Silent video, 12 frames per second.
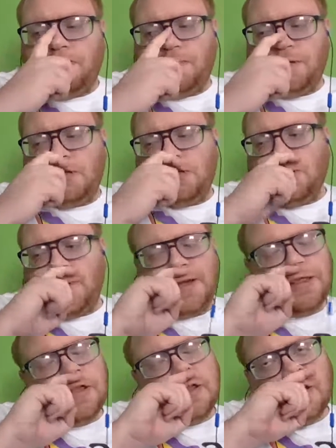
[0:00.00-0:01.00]
But so I
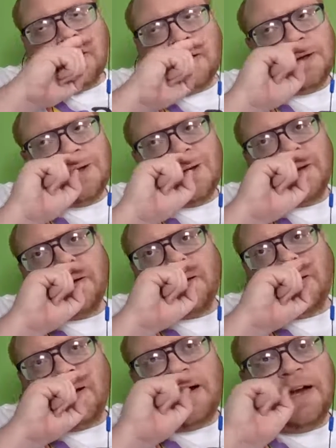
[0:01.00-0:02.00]
think,
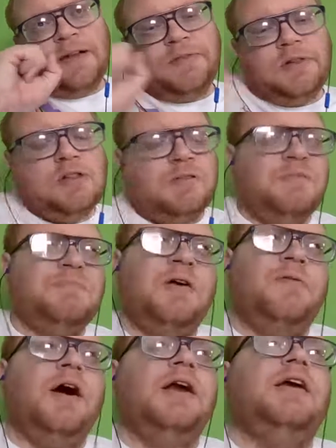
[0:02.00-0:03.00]
kind of in some of my
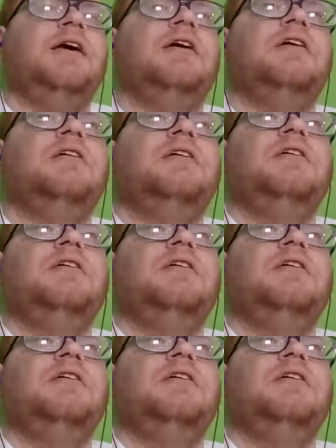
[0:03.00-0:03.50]
writing,